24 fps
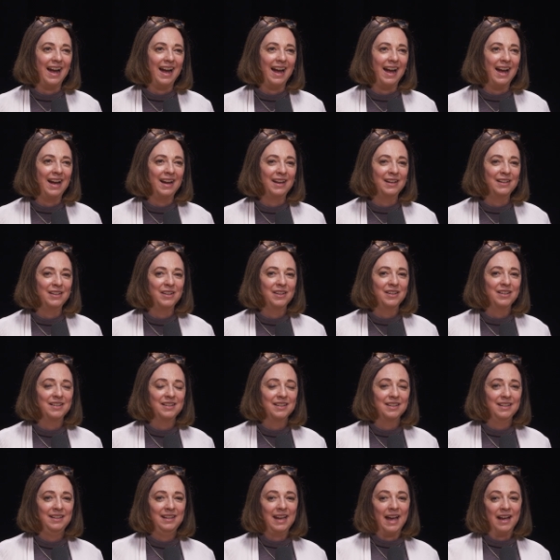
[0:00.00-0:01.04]
And
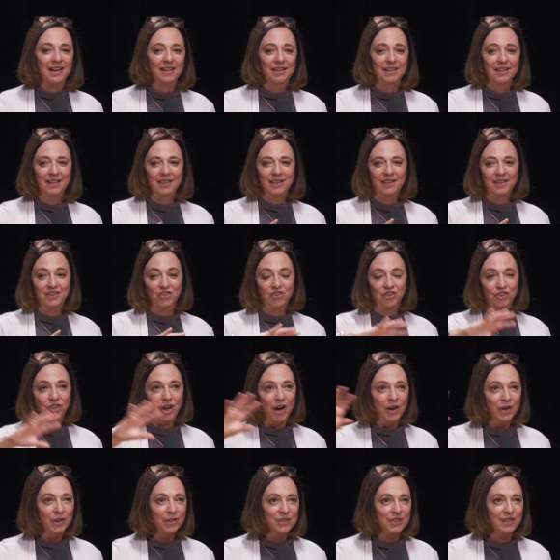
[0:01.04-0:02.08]
yet the
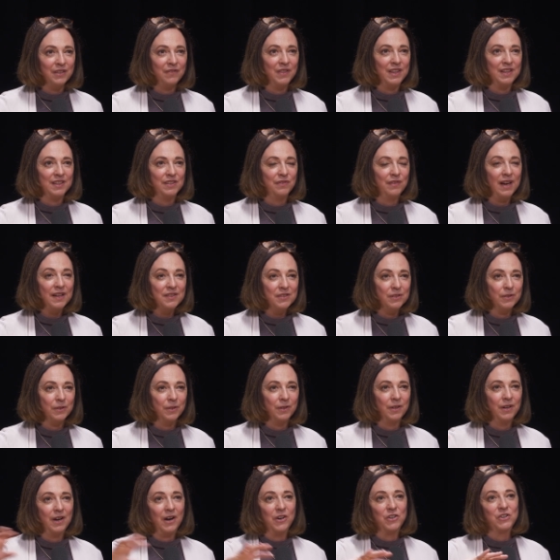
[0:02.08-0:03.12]
shards of this
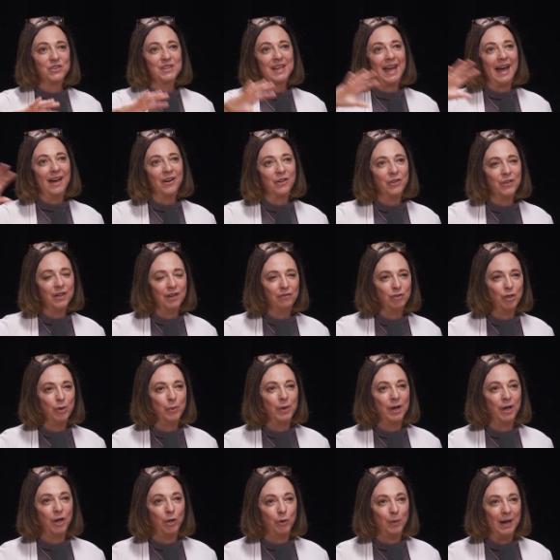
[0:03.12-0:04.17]
vessel are scattered
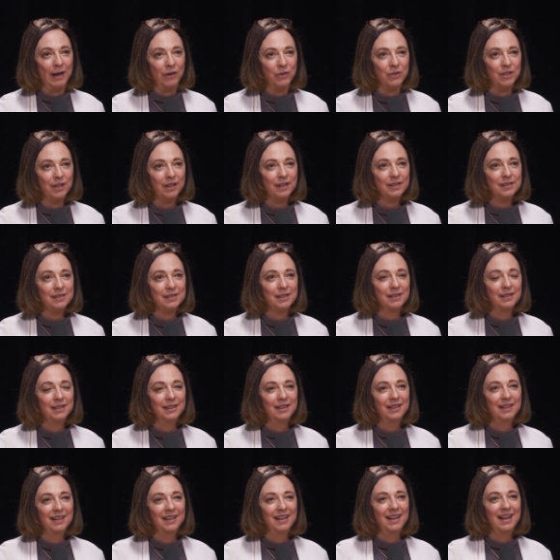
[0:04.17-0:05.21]
everywhere around us.
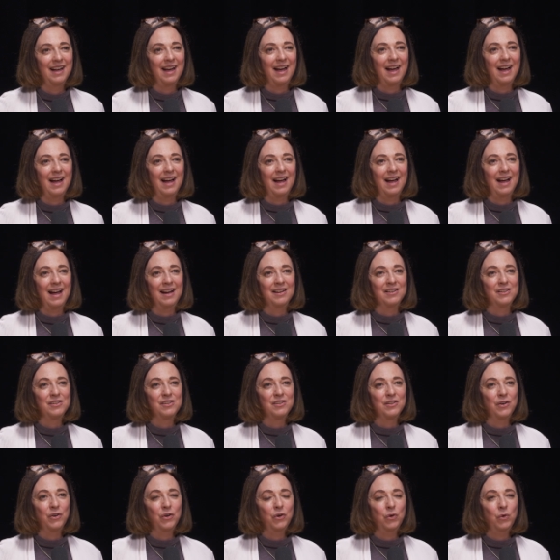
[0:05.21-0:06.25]
And
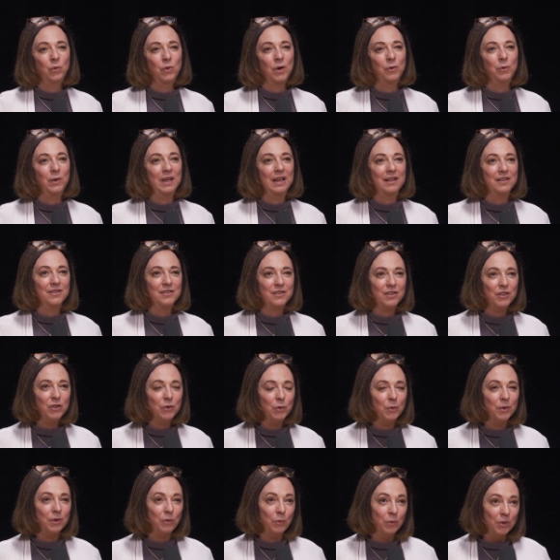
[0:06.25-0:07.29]
so, what we can
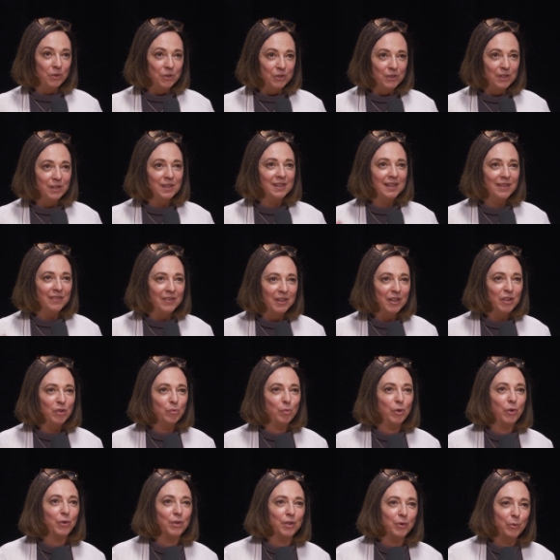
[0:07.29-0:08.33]
do, we're, we're still living in the
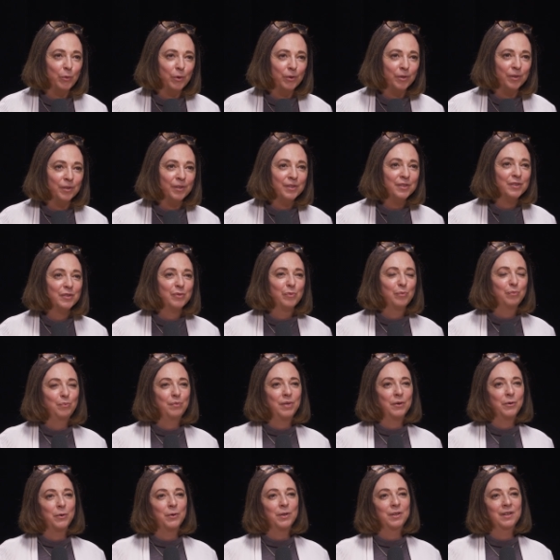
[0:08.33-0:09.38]
broken world,
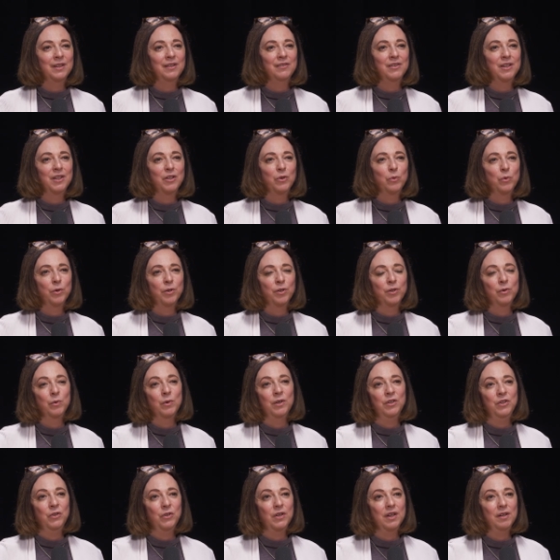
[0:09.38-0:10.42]
but we're living in a world
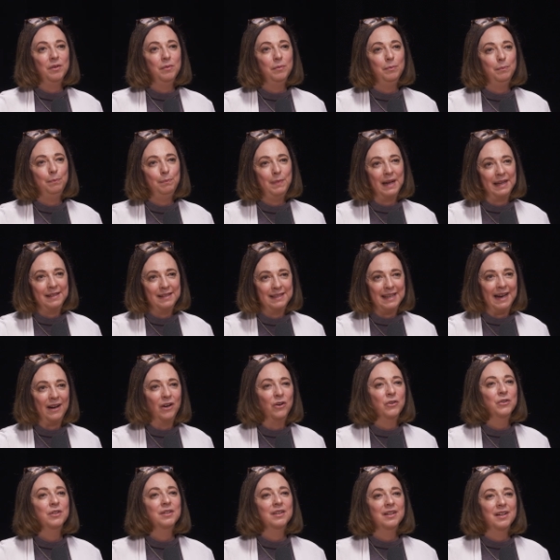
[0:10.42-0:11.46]
where you can bend
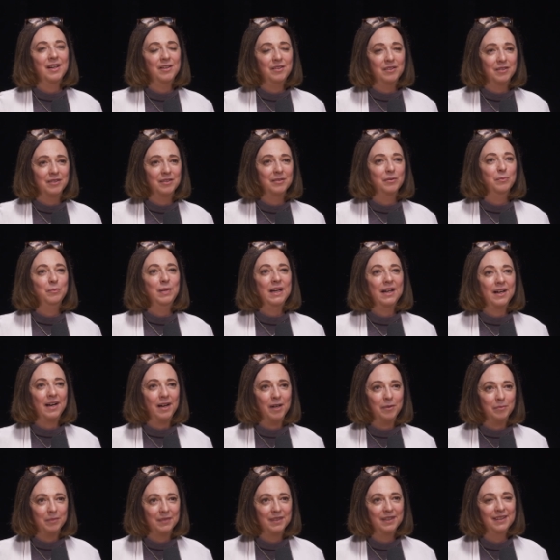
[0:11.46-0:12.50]
down and pick
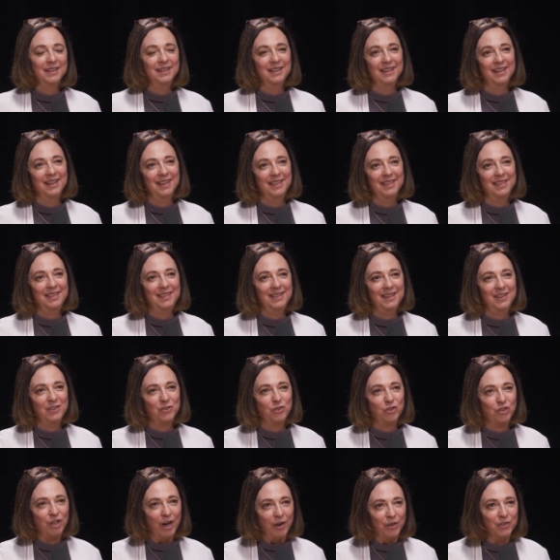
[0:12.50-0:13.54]
up
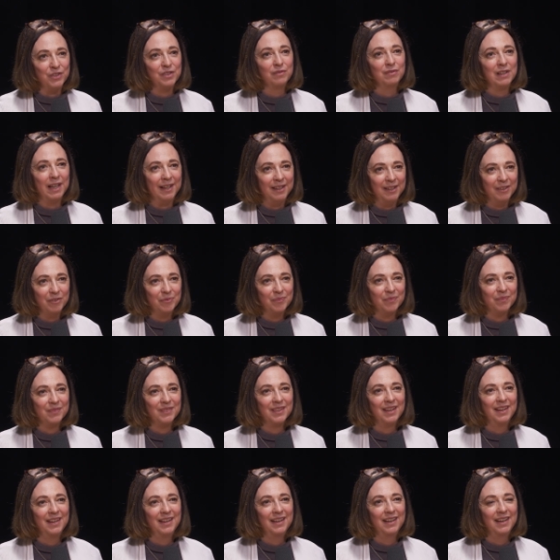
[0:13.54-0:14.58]
these shards of light.
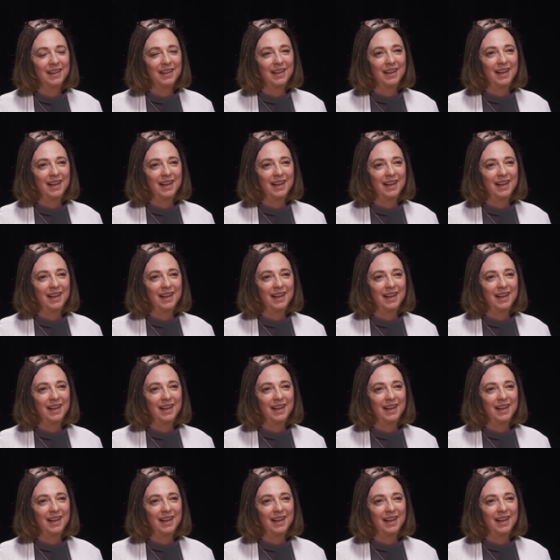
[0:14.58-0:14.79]
Mm.